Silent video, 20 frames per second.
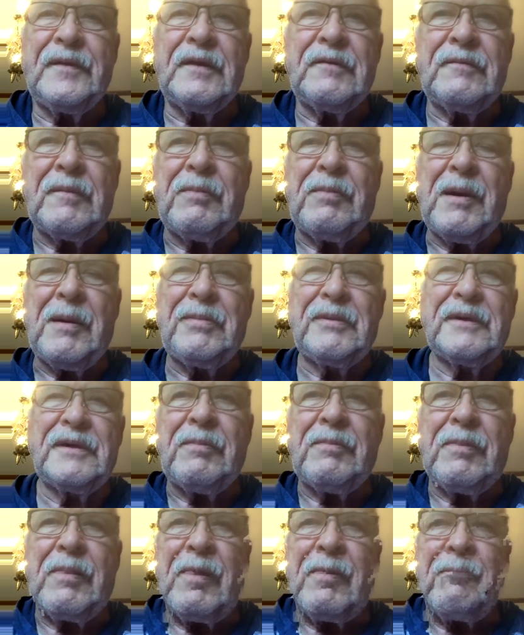
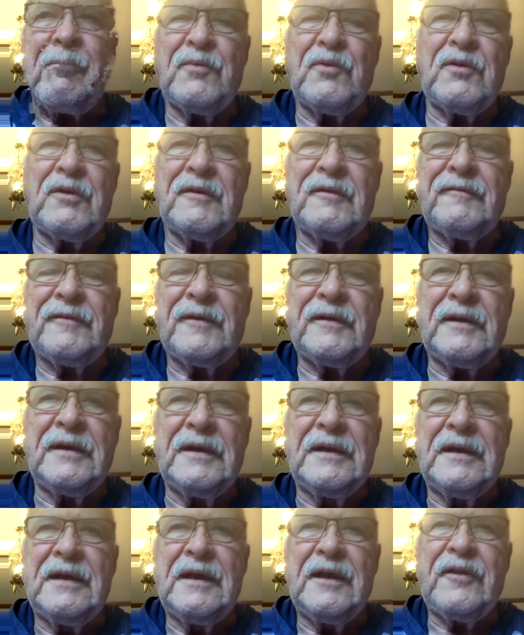Republicans had more of a
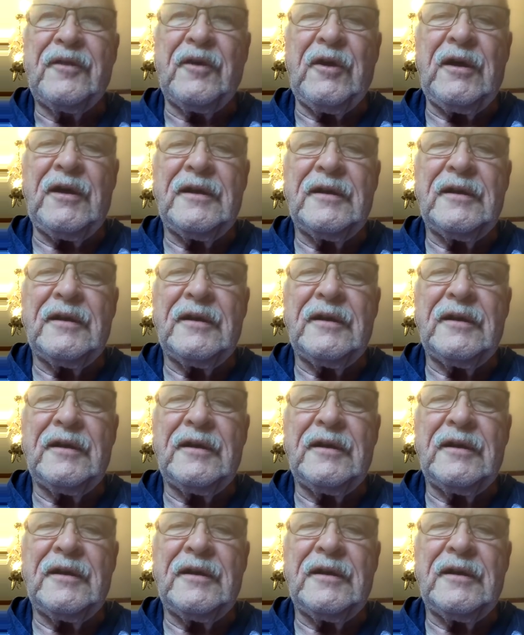thought